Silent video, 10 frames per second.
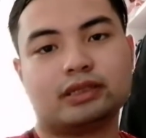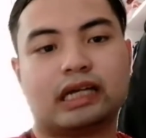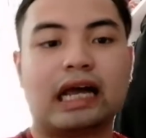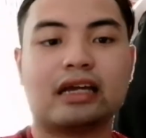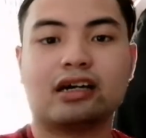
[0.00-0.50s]

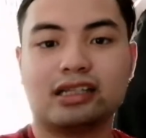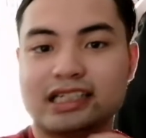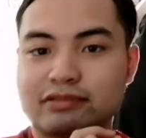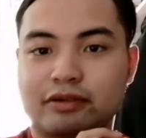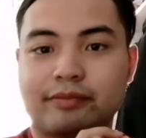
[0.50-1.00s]
but I got a
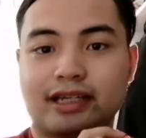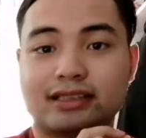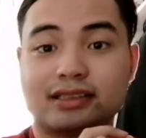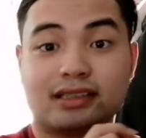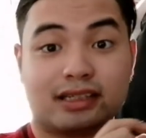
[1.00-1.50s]
little bit
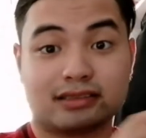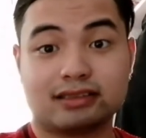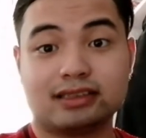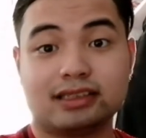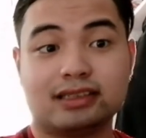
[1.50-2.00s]
better, as you
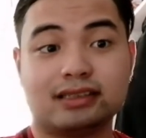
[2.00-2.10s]
can see